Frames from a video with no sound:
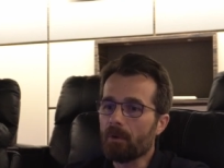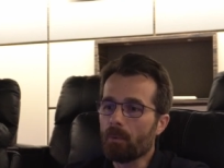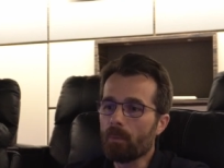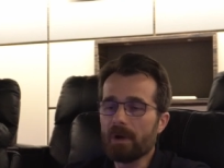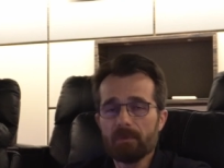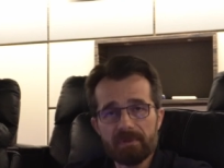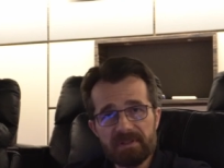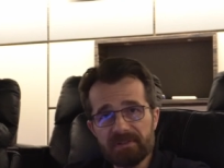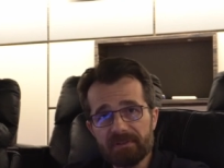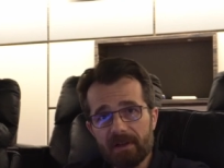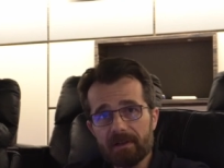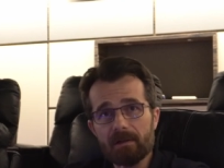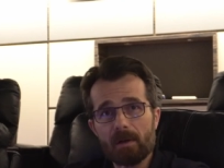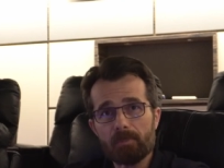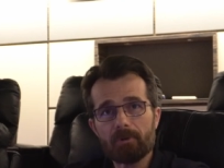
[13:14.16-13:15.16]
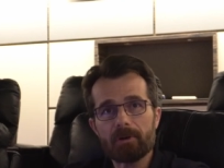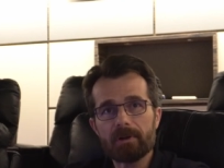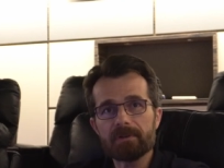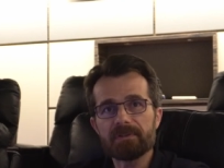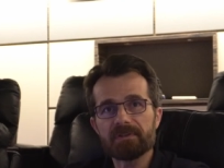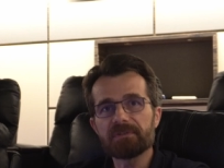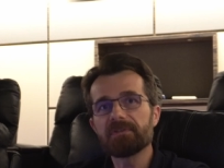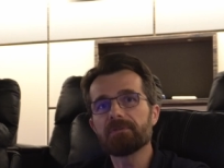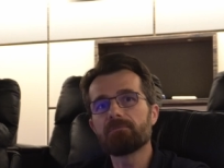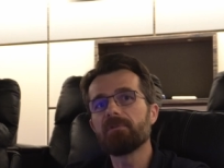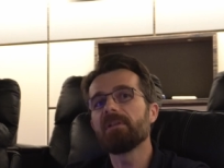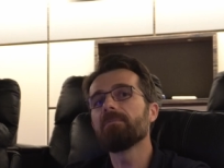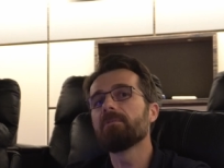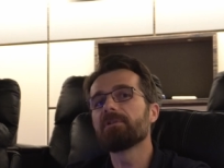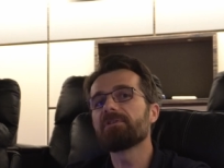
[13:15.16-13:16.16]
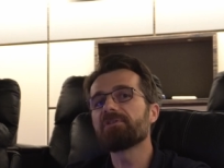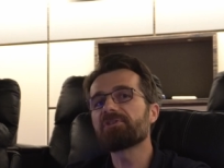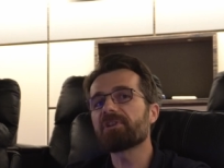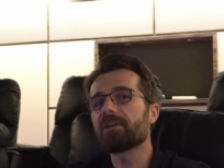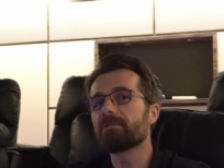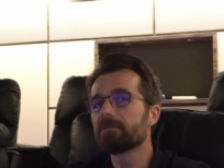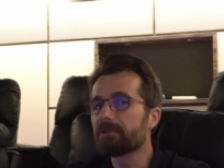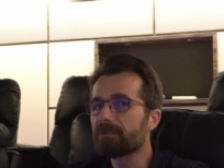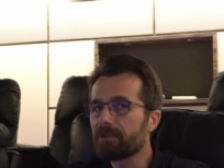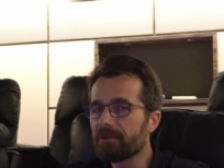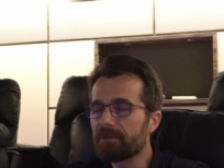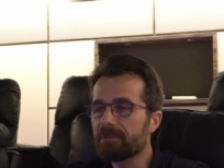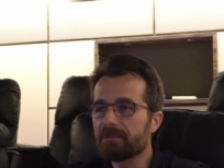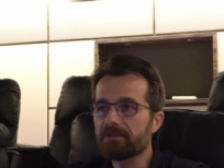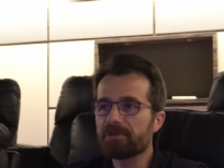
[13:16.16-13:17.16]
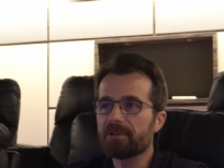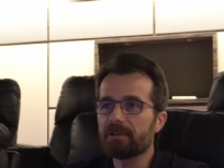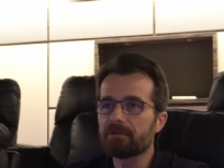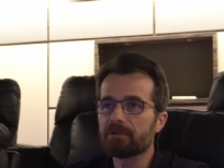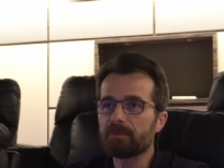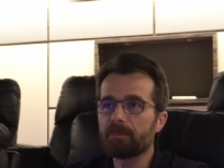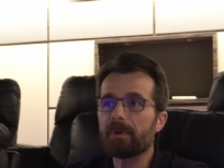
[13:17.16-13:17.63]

when we design our product, this is really multi-channel, 32 channels.